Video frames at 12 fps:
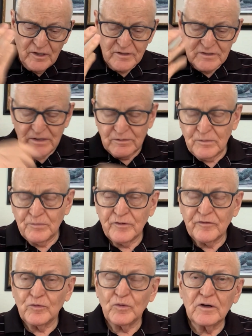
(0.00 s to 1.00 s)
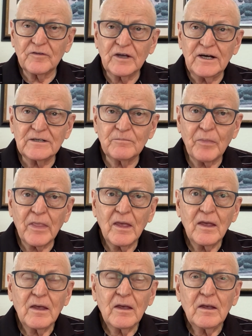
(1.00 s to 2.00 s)
and acceptable and perfect will of God.
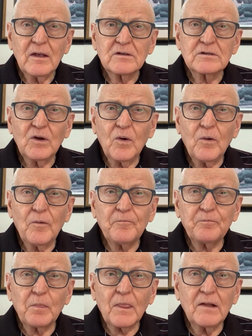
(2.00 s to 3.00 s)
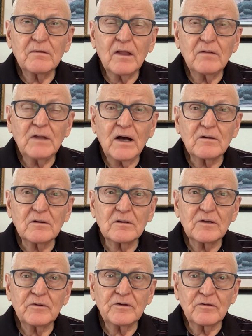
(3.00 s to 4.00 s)
So not
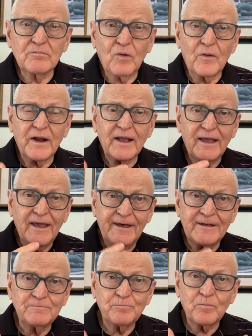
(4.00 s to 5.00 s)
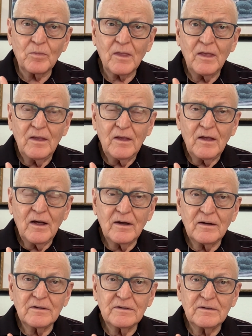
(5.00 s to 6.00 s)
only when you're born again,
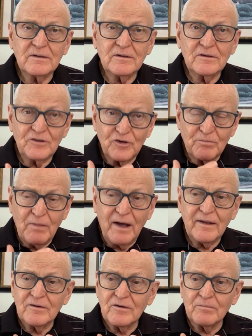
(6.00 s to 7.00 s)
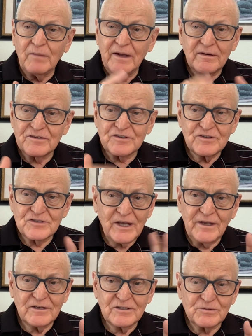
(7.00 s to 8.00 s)
your mind doesn't
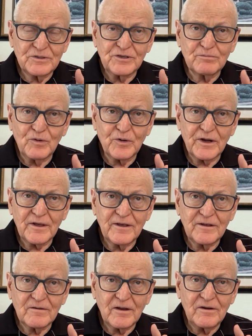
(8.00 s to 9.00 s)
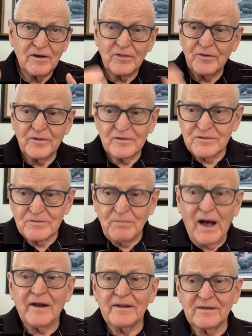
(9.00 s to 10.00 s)
change when you're born again, and neither does your
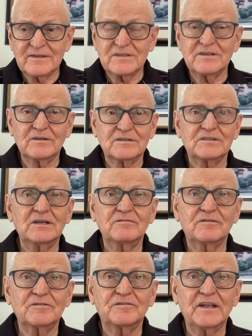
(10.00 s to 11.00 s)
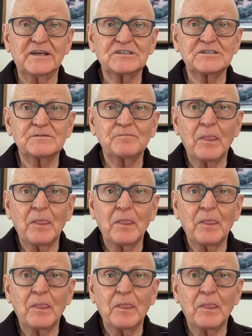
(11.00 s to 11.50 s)
body. It's still sinful flesh.